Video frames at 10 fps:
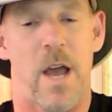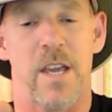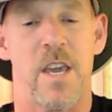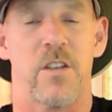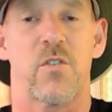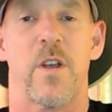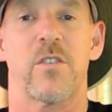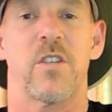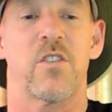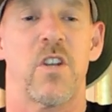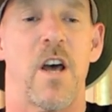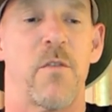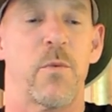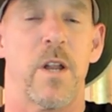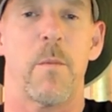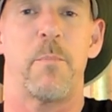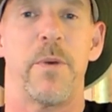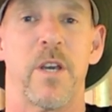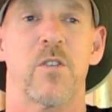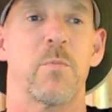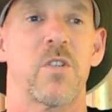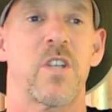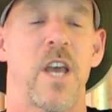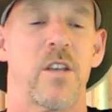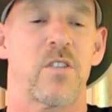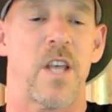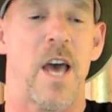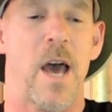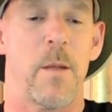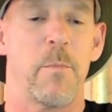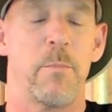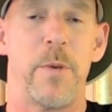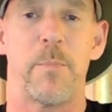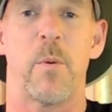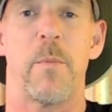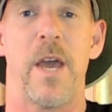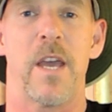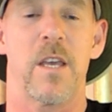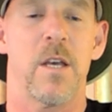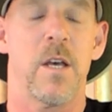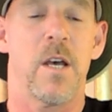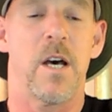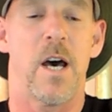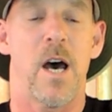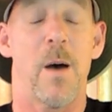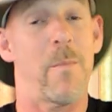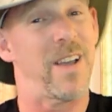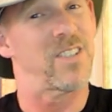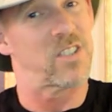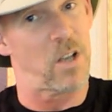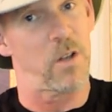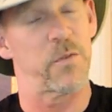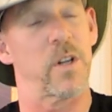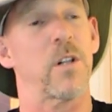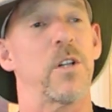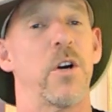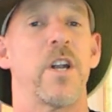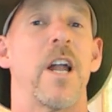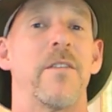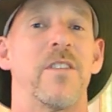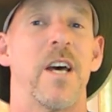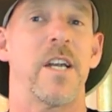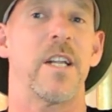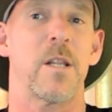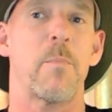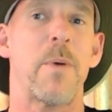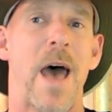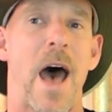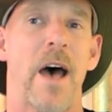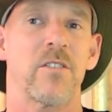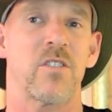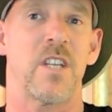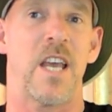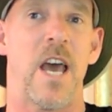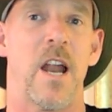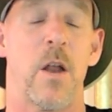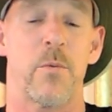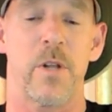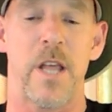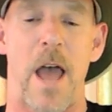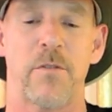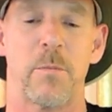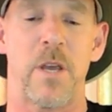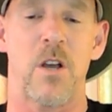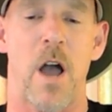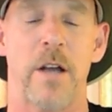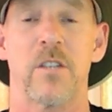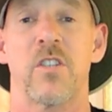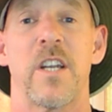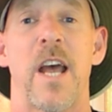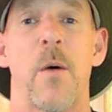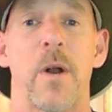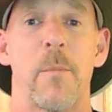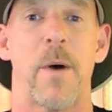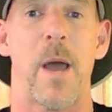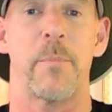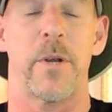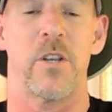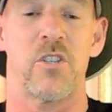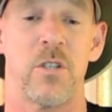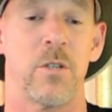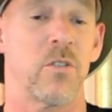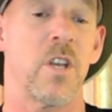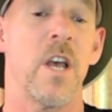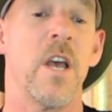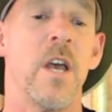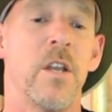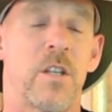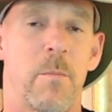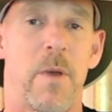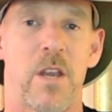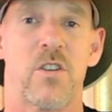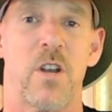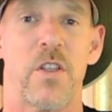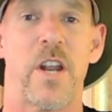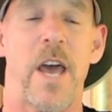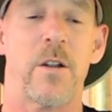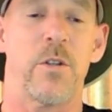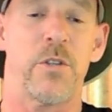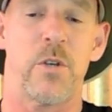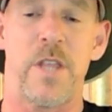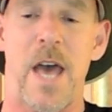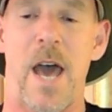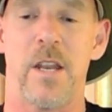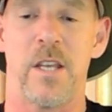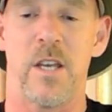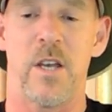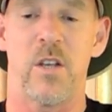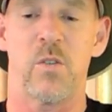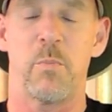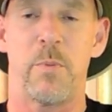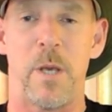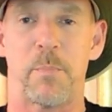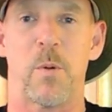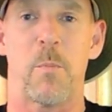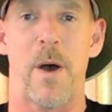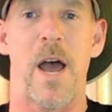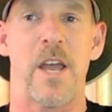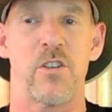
I can't stress this enough, one of the biggest mistakes that people make, myself included, I've done it in the past, and I really have to be cognizant now when I buy a pair of shoes to make sure that I don't do that, is people buy